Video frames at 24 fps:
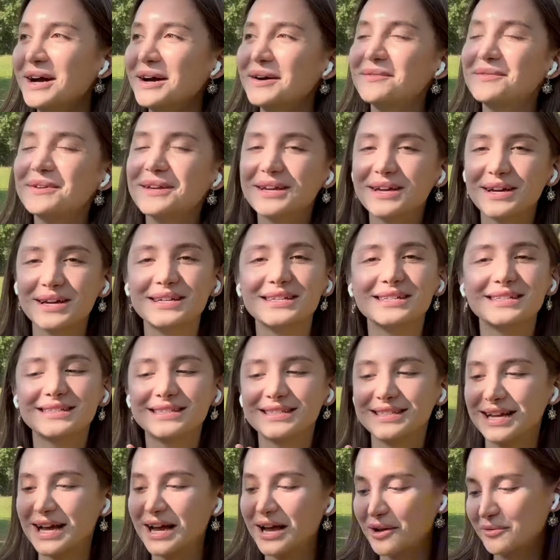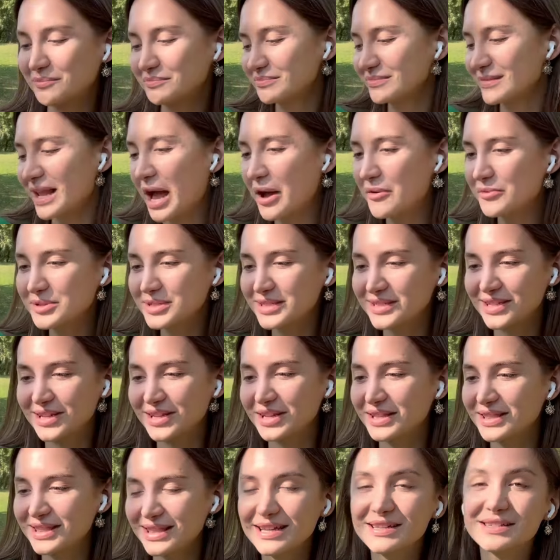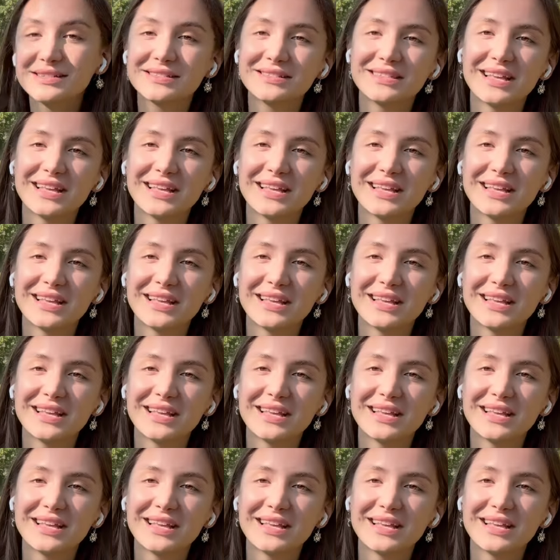Because I was taught this